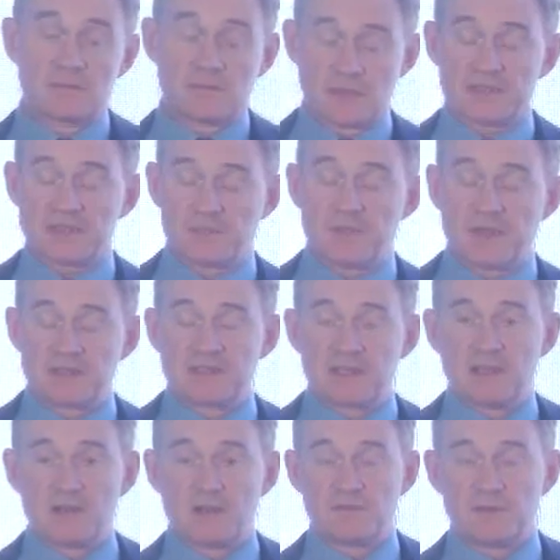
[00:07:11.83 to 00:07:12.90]
That's a big
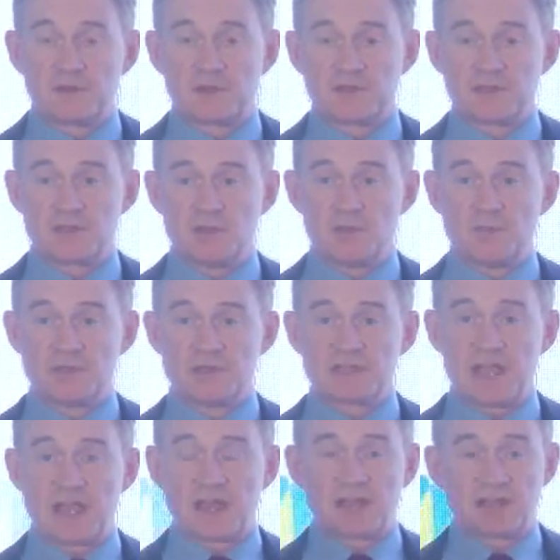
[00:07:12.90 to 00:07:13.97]
deal for consumers,
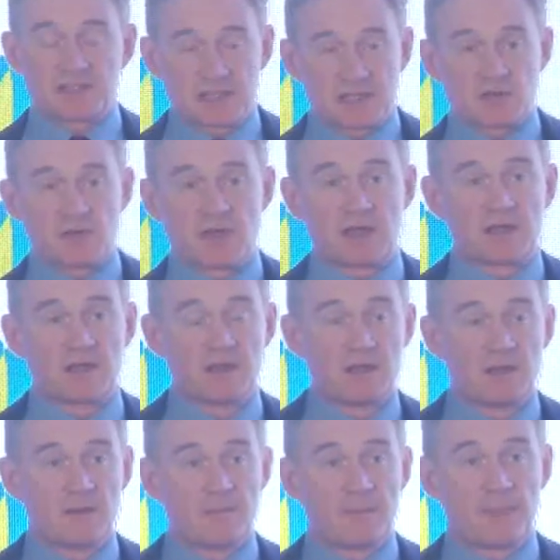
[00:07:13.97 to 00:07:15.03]
and considering
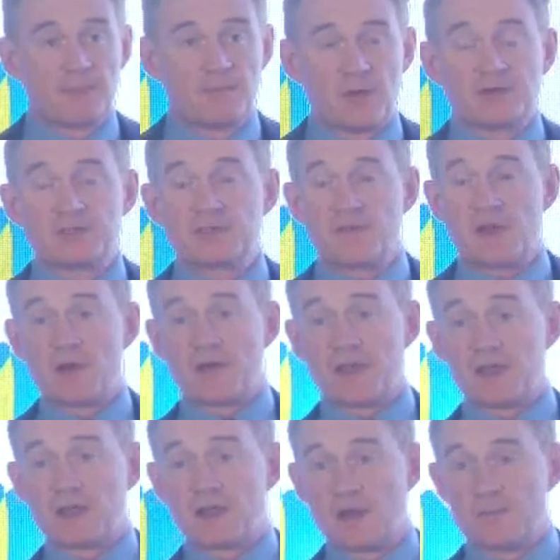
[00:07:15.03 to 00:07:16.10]
most of our
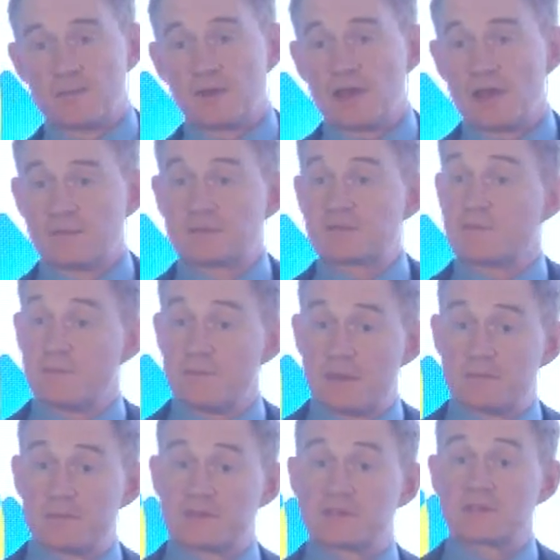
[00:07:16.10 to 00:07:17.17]
income comes from
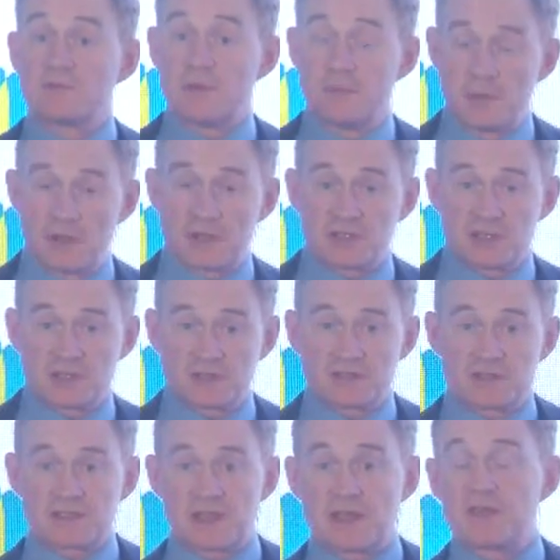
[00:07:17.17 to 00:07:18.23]
members who are
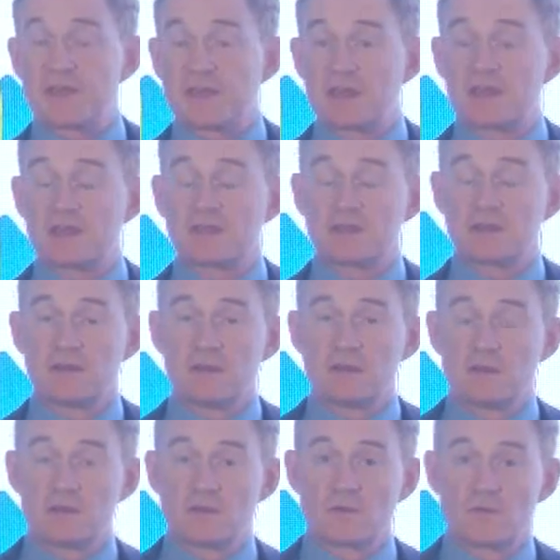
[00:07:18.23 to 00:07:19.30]
merchants, I think it
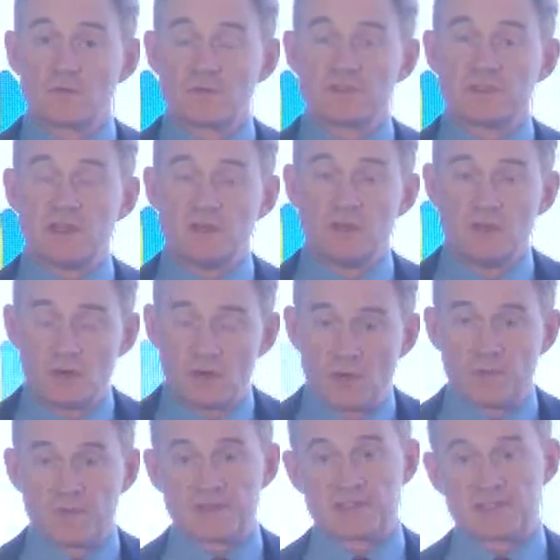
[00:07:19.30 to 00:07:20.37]
was an
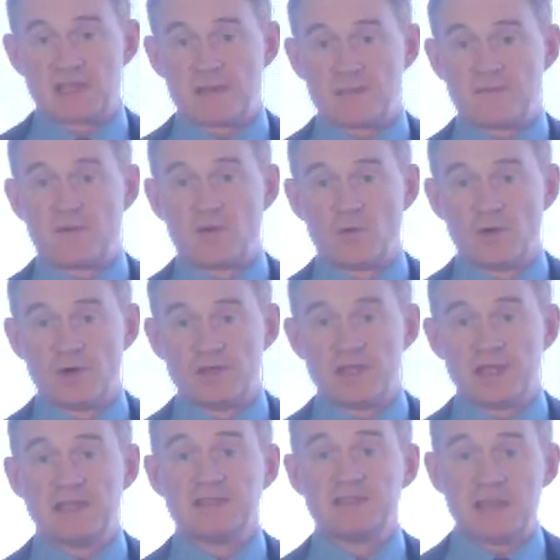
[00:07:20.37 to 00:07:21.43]
enormous step forward
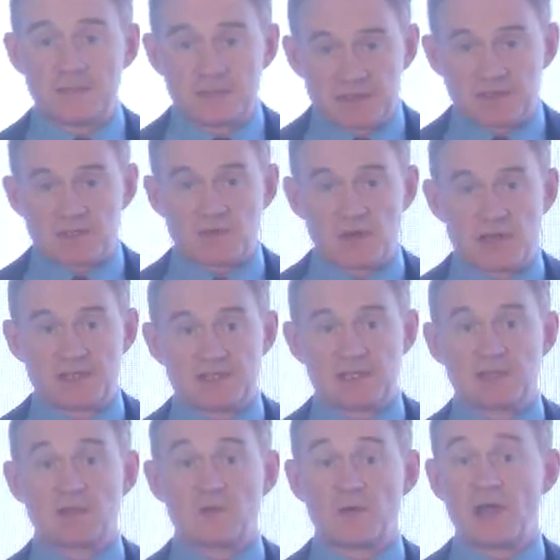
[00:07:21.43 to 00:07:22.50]
in
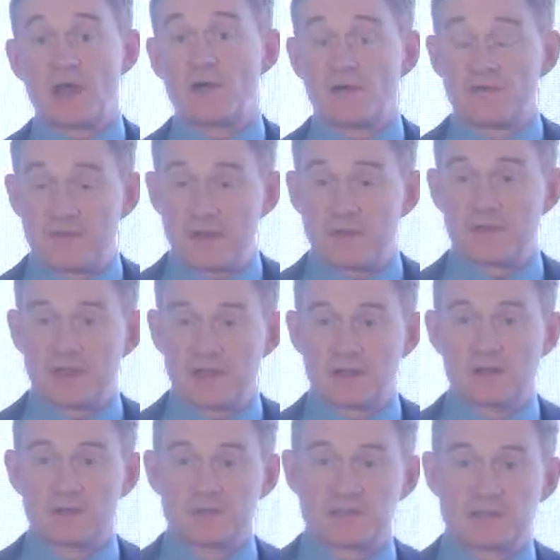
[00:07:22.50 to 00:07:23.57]
demonstrating that we are a very
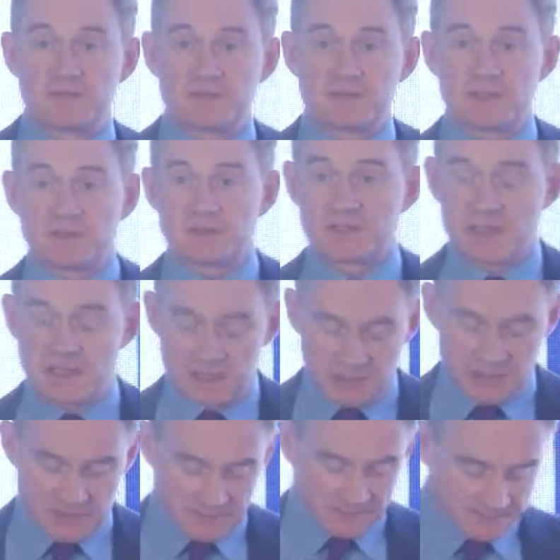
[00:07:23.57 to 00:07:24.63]
inclusive
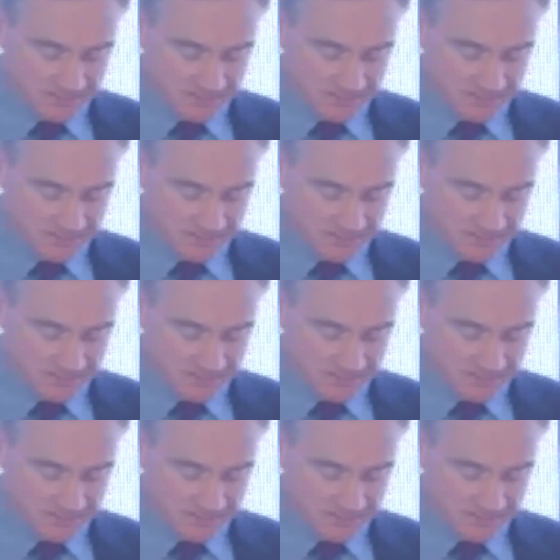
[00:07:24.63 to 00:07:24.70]
association.